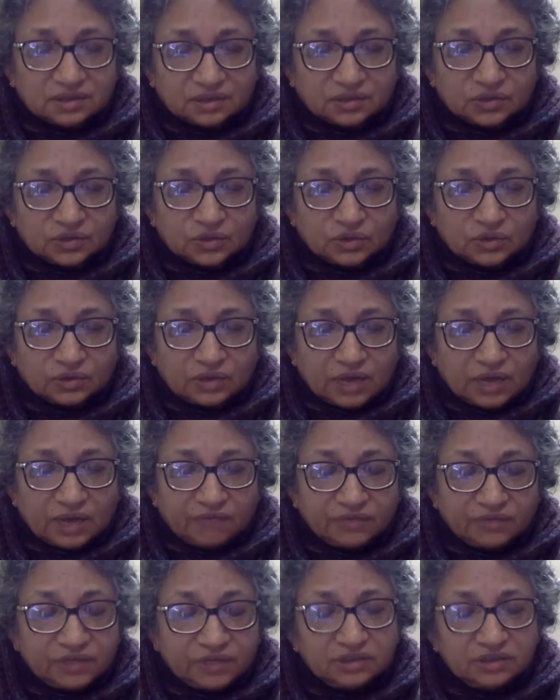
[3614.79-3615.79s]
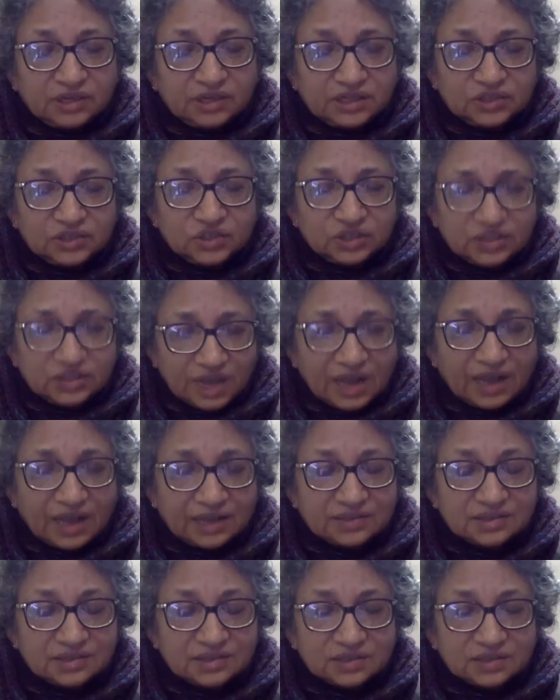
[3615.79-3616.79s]
So every religion
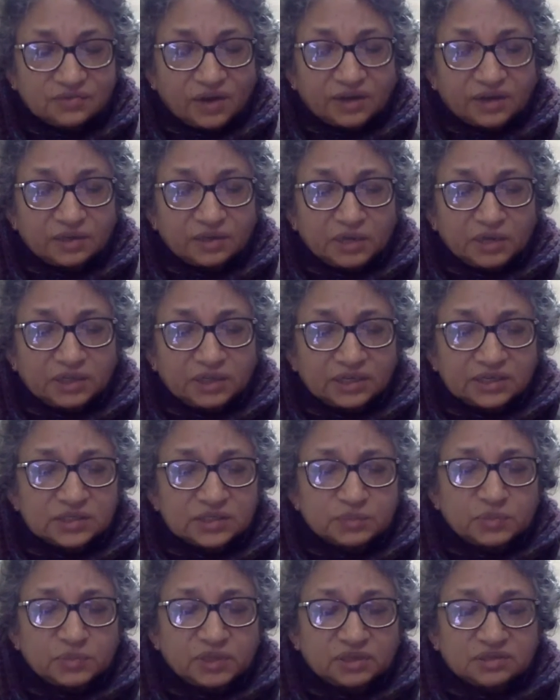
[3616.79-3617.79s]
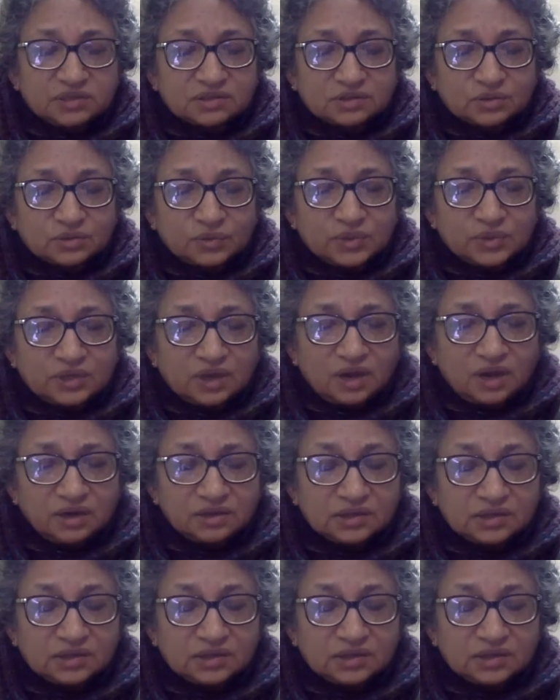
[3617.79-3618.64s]
has this fundamental space. So we can't